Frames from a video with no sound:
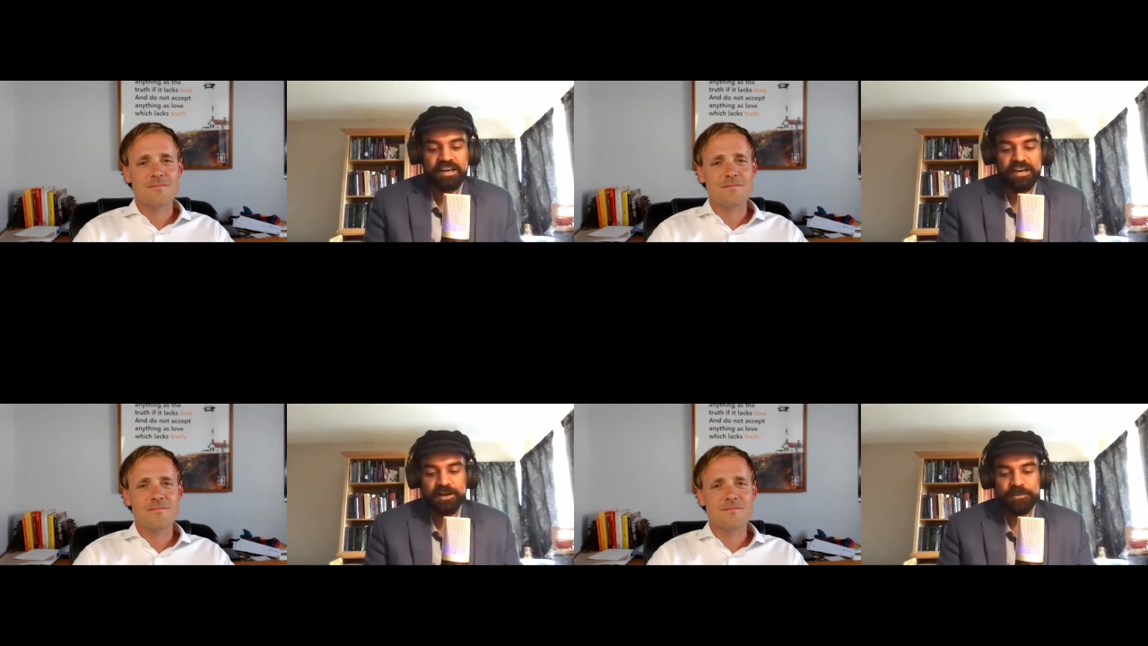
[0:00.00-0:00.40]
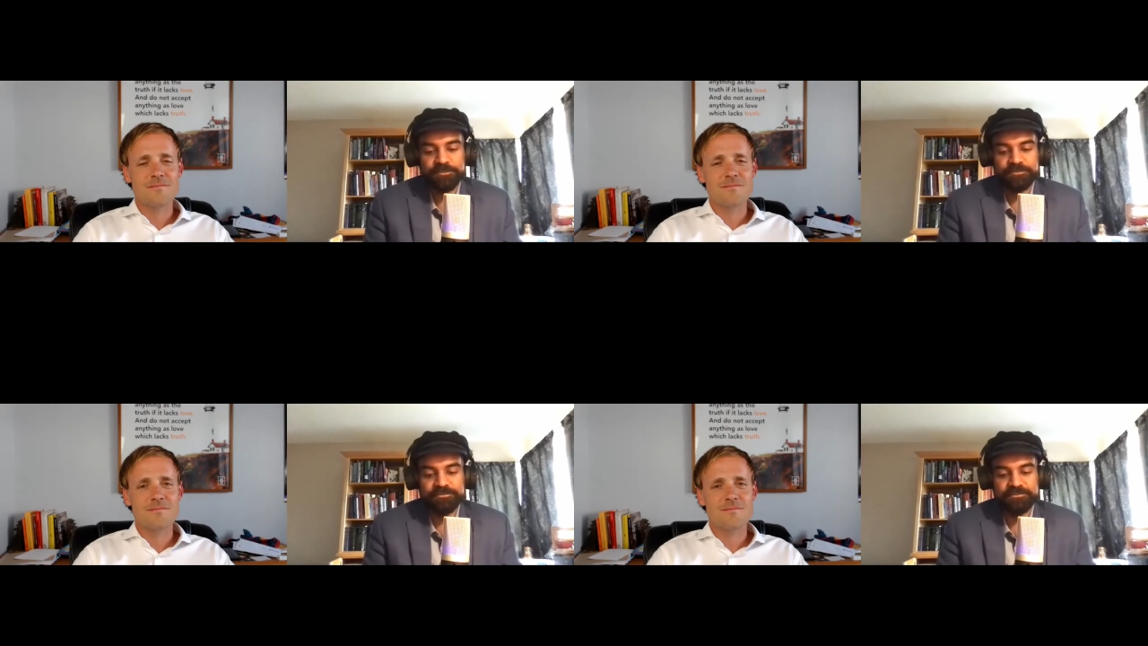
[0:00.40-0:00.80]

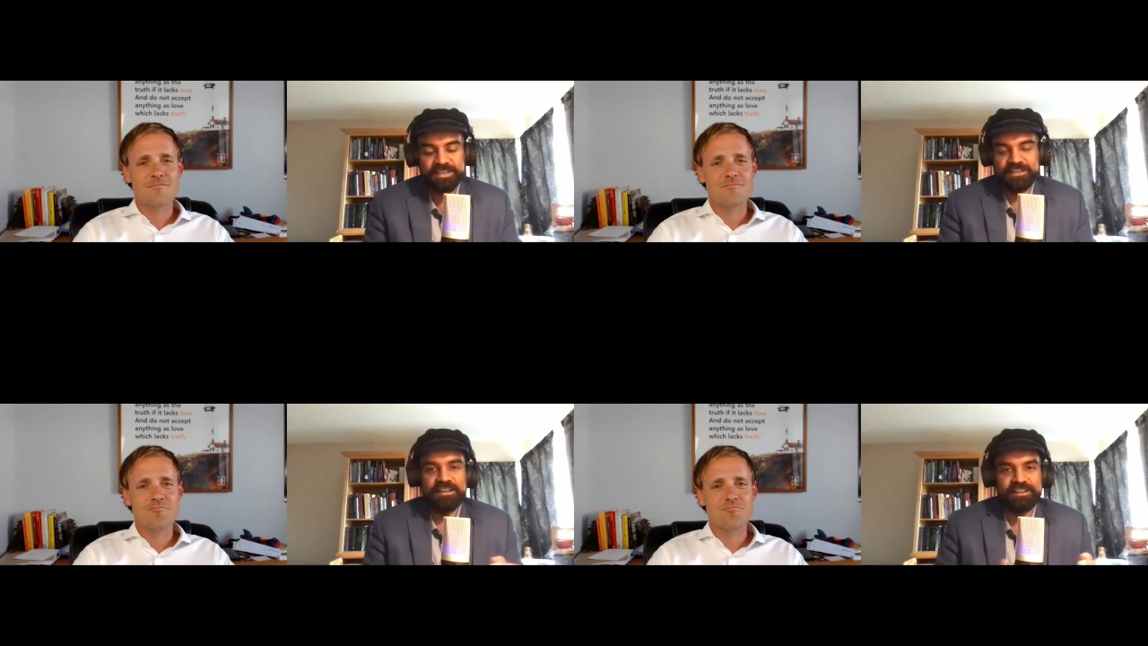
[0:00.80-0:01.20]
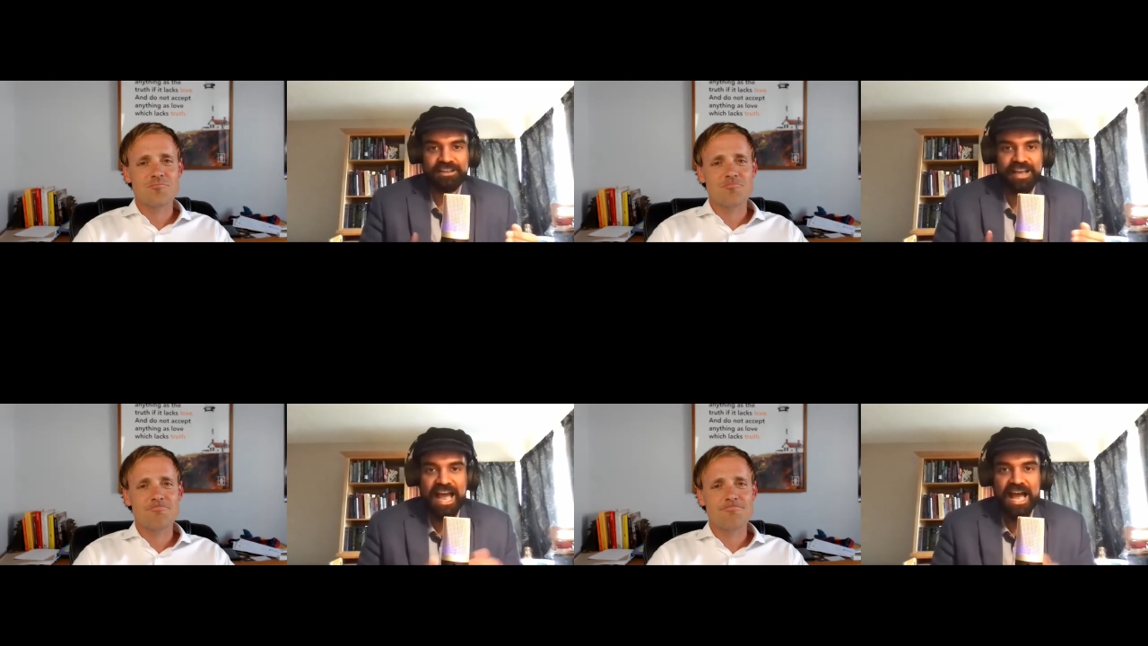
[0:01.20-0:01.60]
Speaker 1: um,
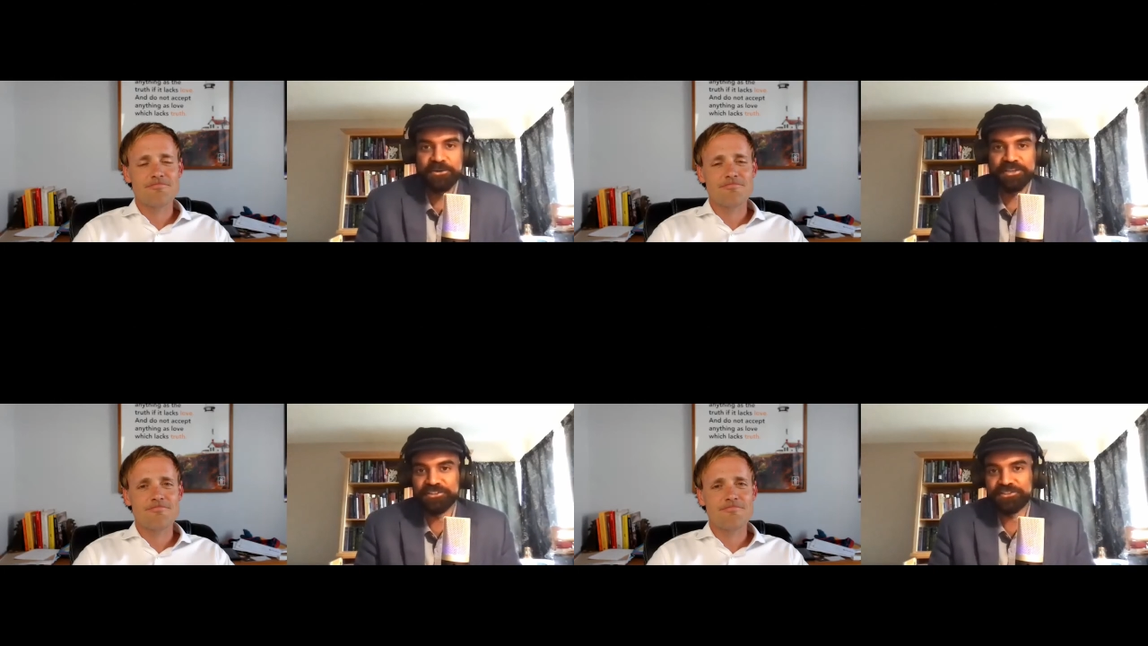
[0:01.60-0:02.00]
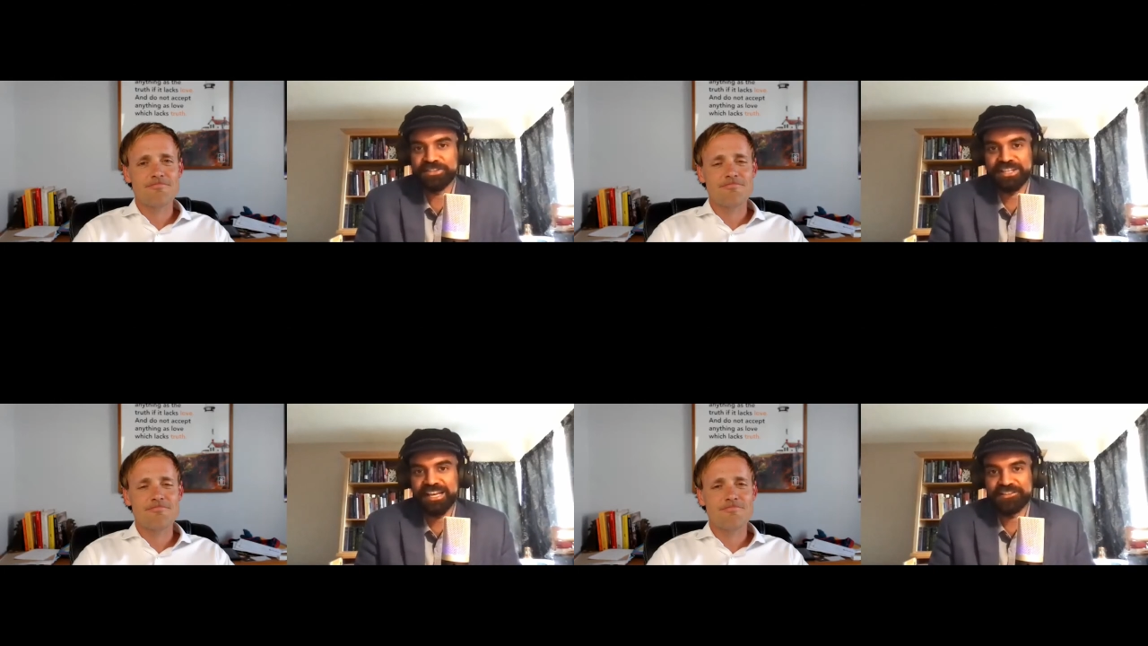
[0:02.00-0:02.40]
how
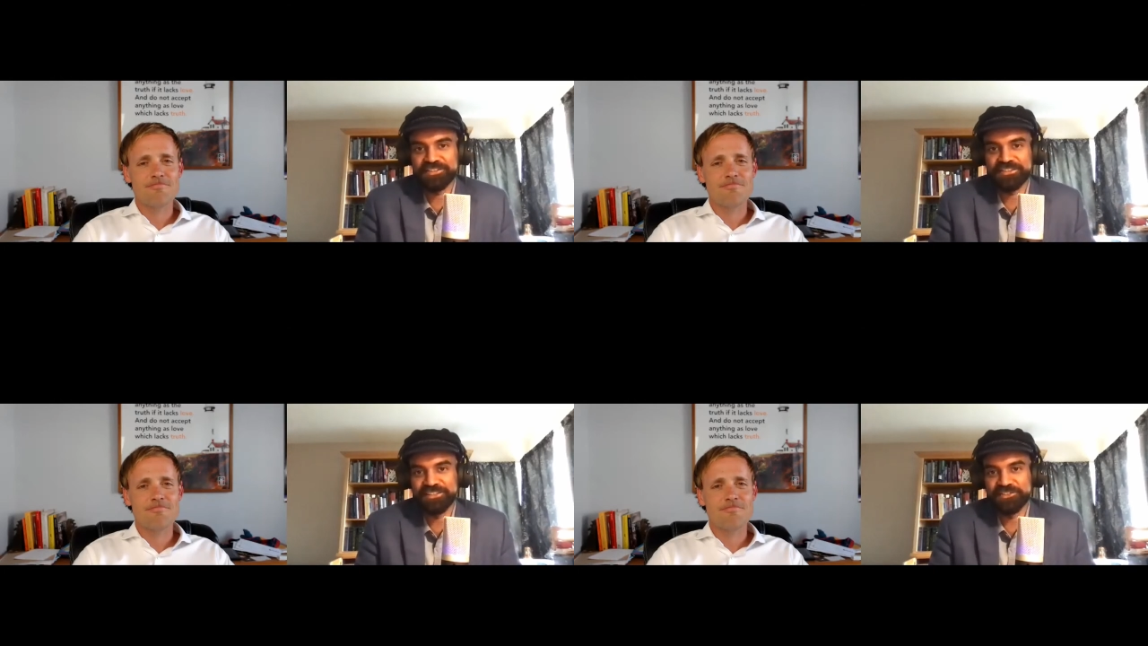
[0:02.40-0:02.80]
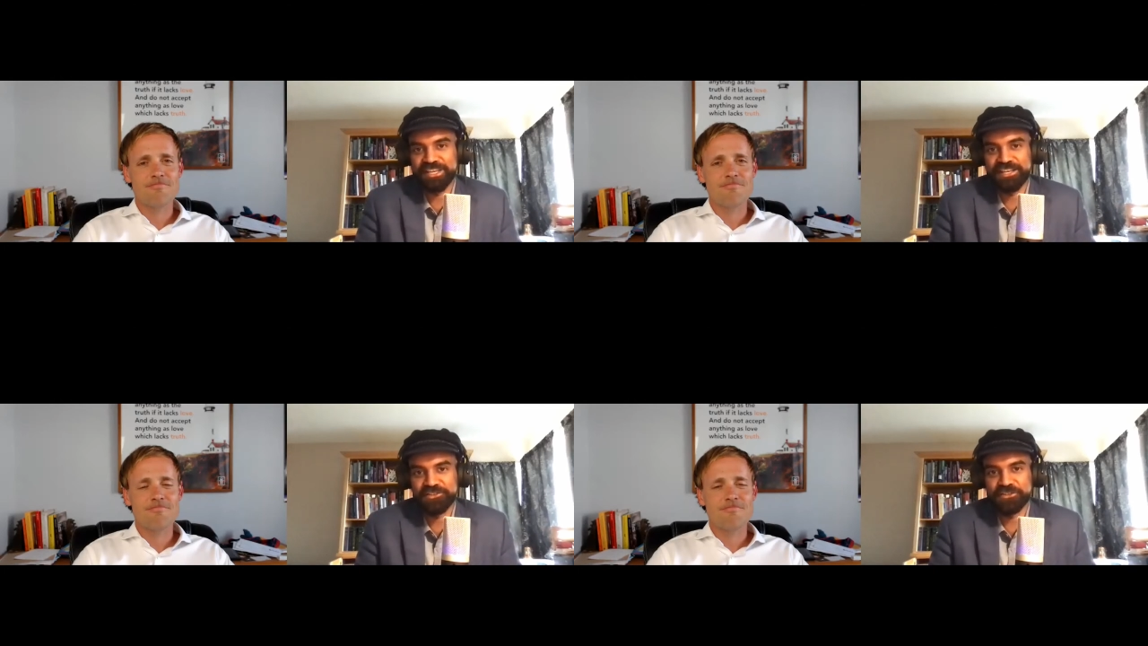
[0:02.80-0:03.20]
does classical
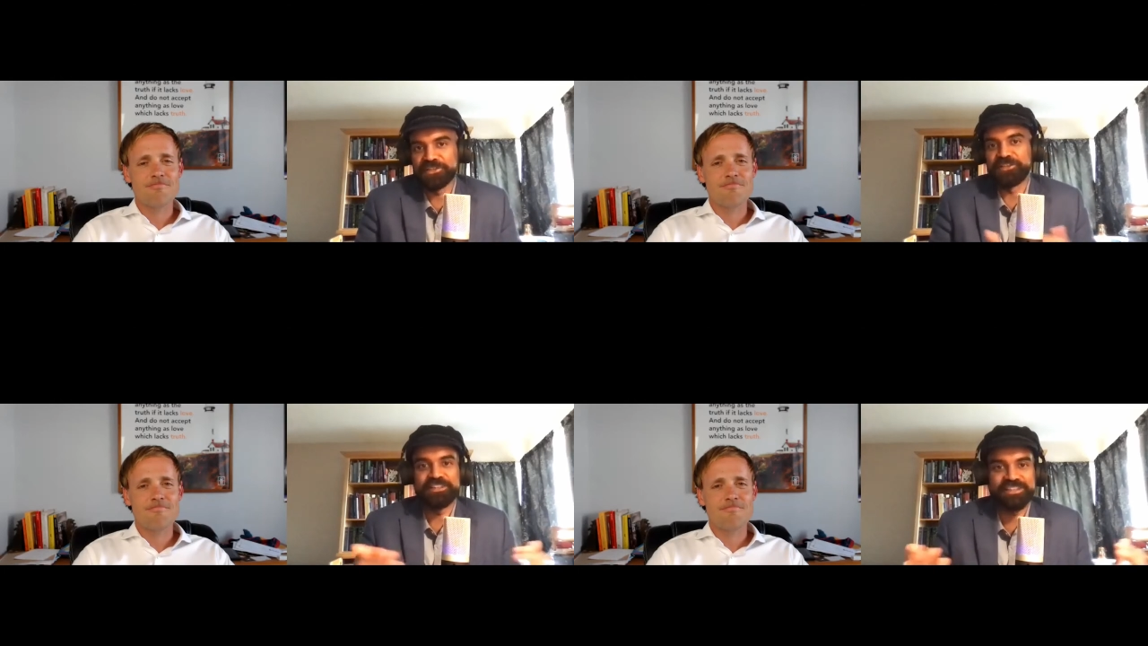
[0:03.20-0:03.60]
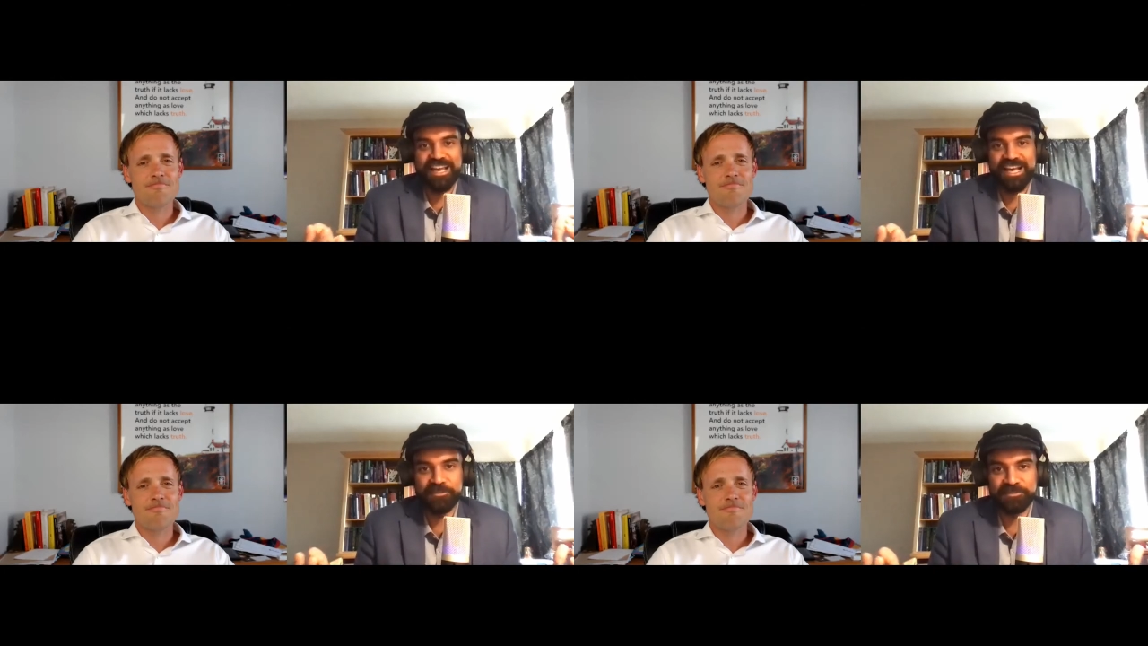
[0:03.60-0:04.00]
education hurt, help